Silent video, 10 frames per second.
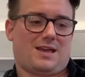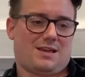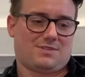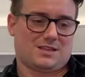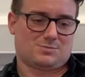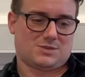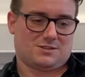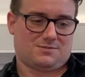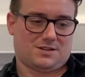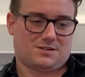that
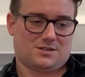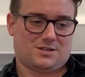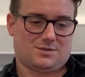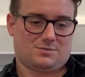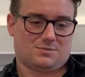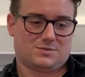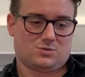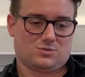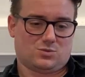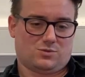specific
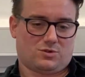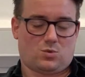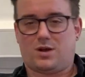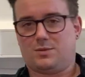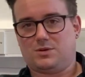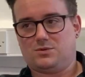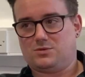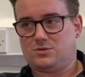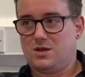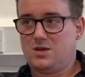sort of requirement,
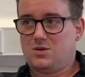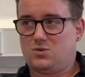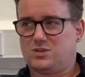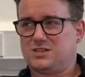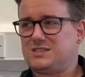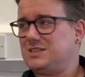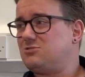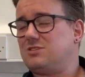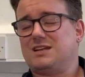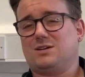or
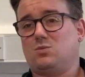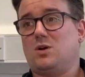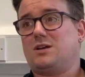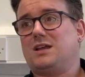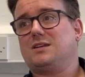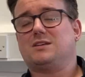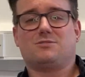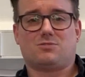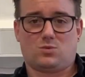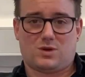considering it working in a
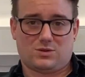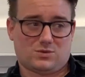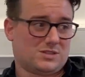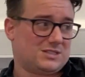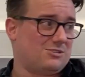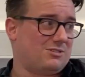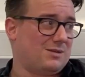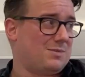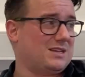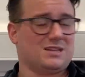different way, or considering
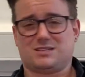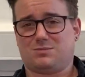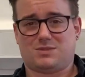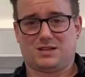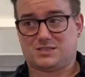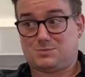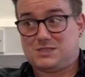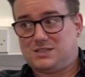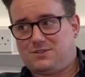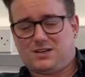it making something
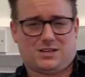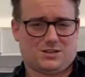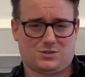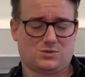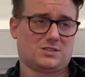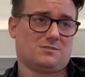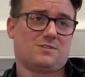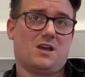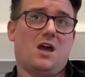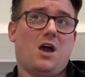specifically inclusive.
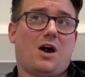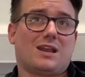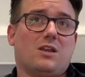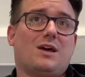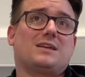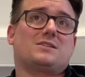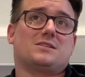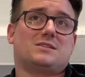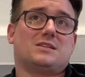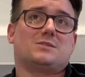I'd like to
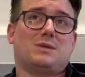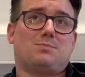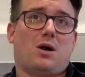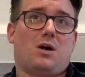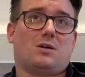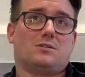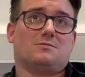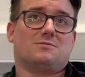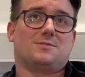see us be part of